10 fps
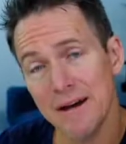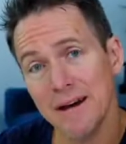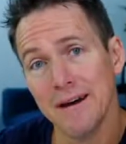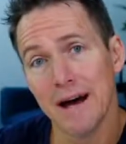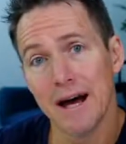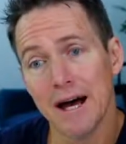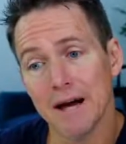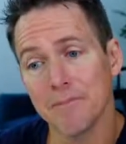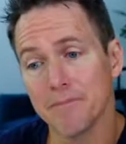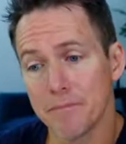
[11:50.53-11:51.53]

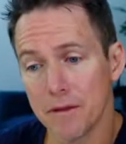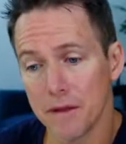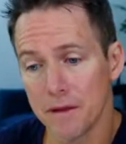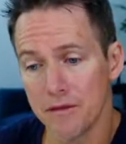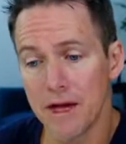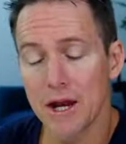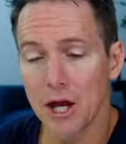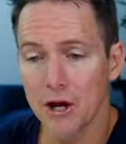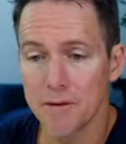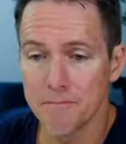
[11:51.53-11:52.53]
that are
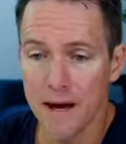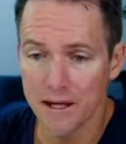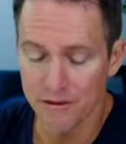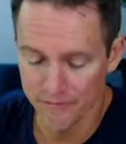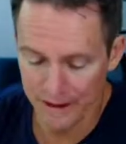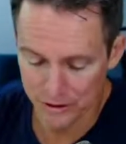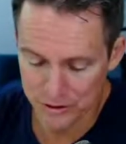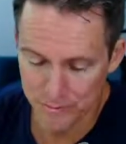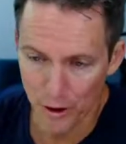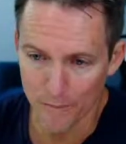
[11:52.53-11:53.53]
going to make the values
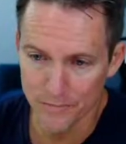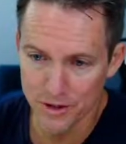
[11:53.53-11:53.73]
pop?